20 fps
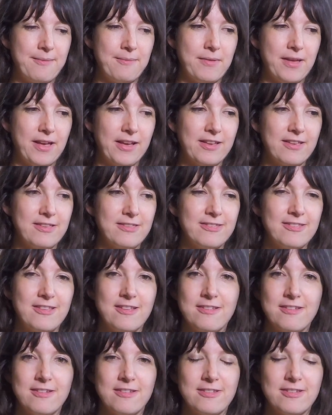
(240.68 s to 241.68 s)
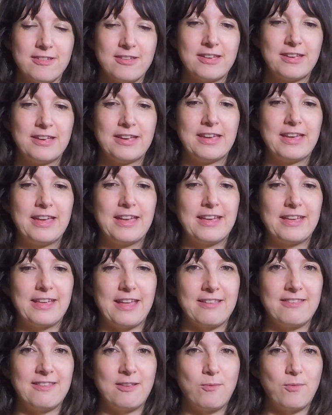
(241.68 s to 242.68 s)
I considered
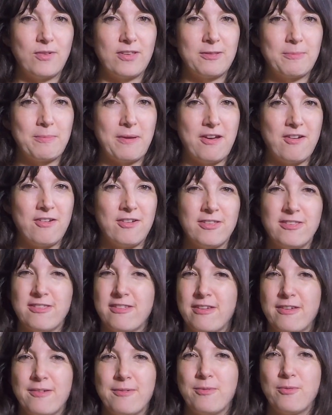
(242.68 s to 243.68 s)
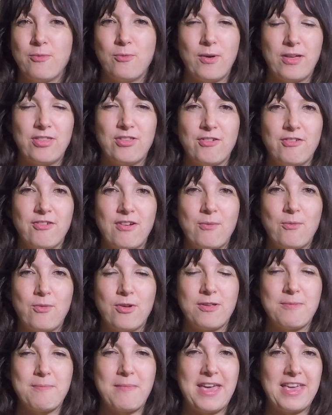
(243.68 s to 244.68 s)
getting Whisbear as to whether it
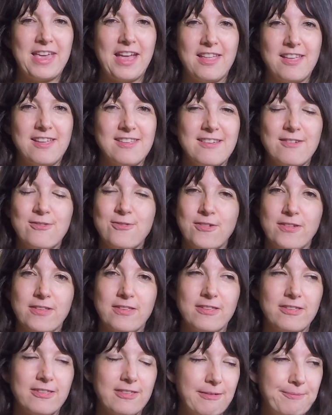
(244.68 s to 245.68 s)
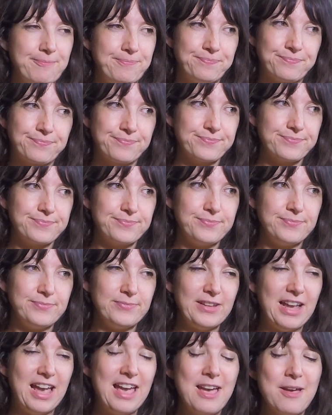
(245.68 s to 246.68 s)
would make any difference,
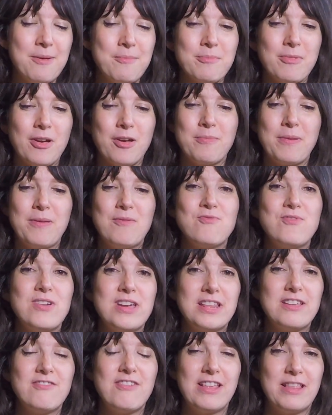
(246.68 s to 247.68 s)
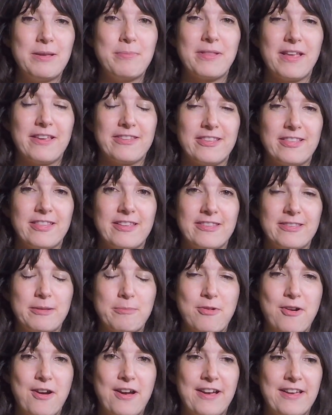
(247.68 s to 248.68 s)
but I've been really pleasantly
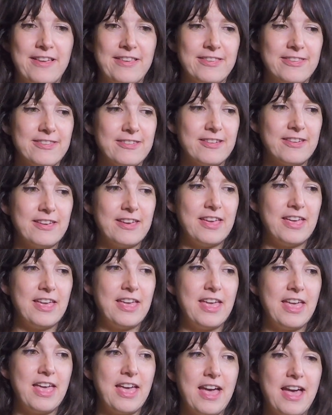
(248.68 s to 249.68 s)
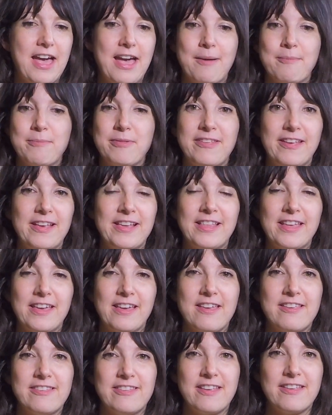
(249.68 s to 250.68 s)
surprised, and particularly
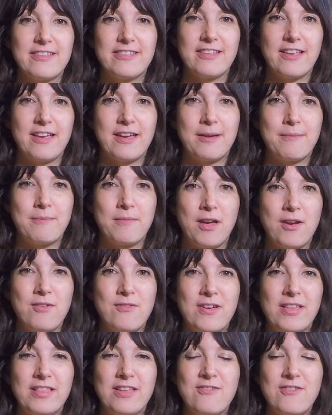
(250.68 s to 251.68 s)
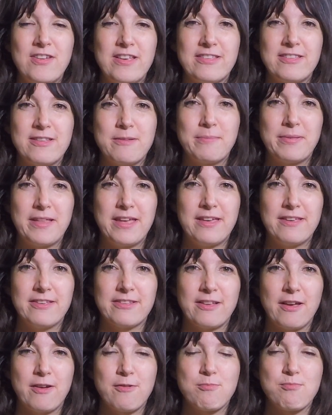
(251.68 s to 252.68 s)
because it's a really reasonably
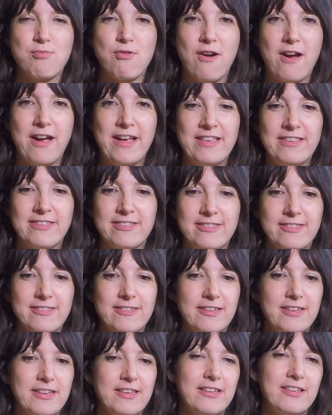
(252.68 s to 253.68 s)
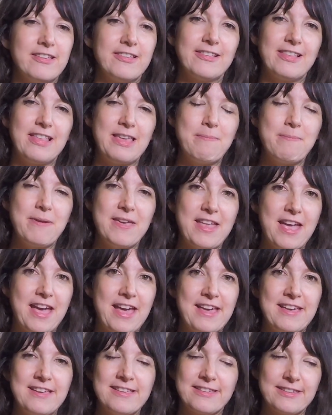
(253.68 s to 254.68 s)
sort of priced sleeping
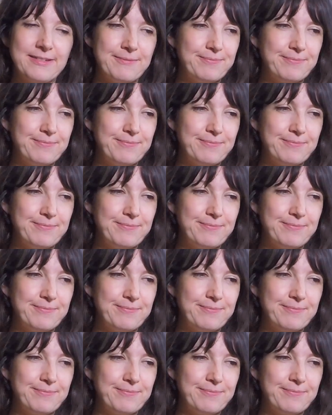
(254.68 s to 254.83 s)
aid.